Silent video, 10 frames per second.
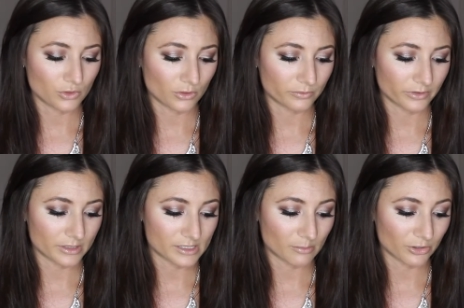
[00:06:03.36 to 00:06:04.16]
you know, for
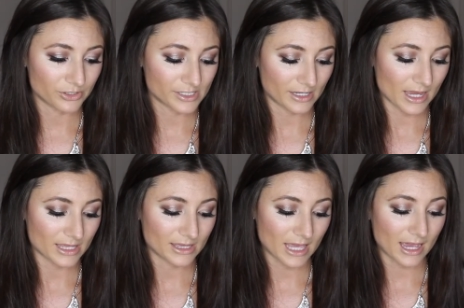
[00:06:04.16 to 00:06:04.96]
the summer to
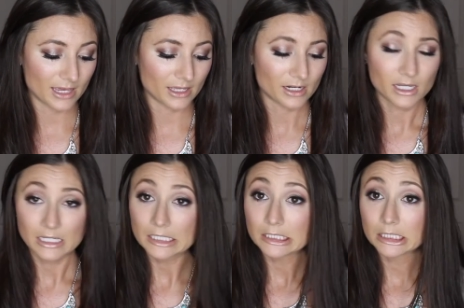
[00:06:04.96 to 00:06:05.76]
get that
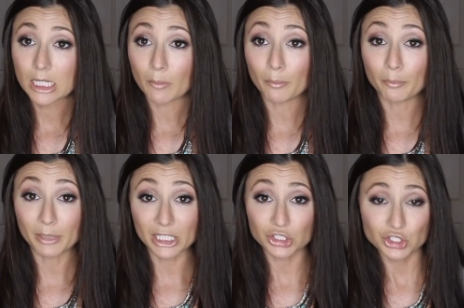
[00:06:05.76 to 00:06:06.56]

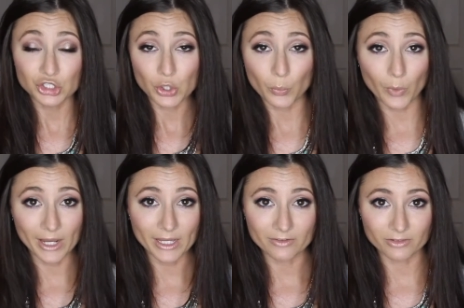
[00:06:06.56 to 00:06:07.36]
beach
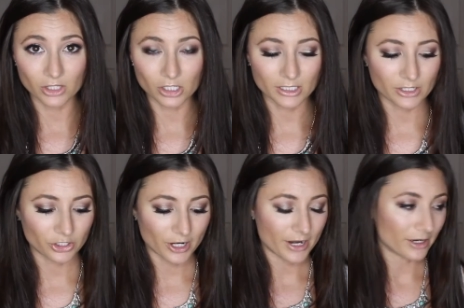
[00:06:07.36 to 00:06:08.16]
wave look in
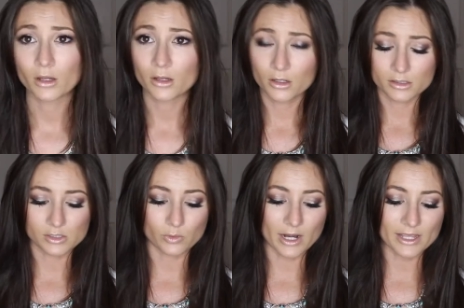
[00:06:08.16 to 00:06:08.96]
your hair.
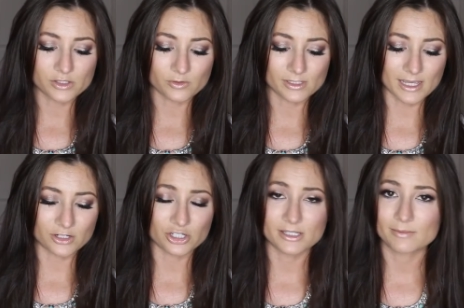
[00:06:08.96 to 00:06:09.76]
So what I do is I
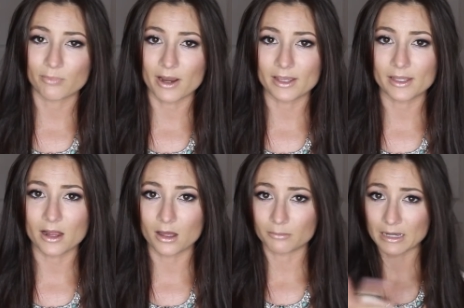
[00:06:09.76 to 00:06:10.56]
just spray it
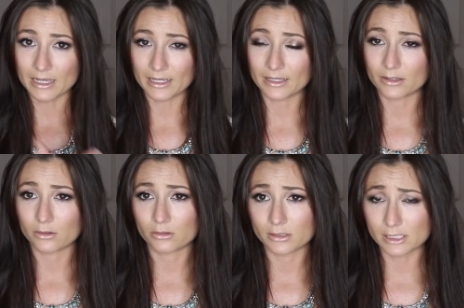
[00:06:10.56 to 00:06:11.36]
on my
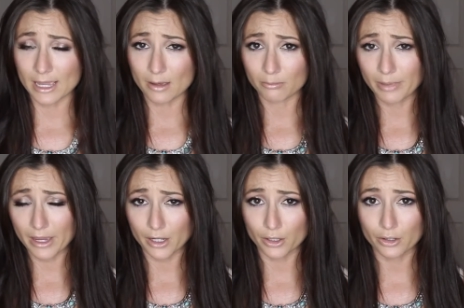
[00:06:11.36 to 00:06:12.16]
damp
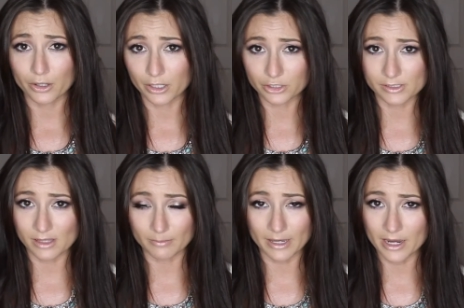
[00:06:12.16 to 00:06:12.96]
hair, and I just
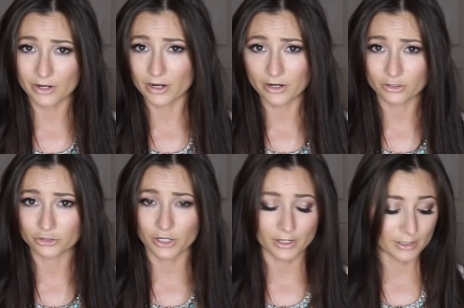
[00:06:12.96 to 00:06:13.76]
let my hair air
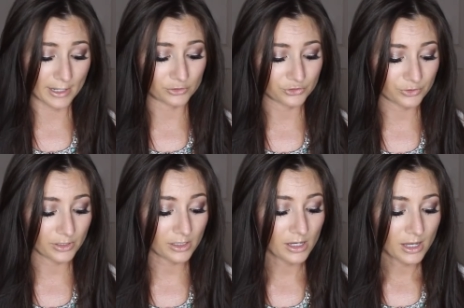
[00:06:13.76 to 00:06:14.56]
dry naturally.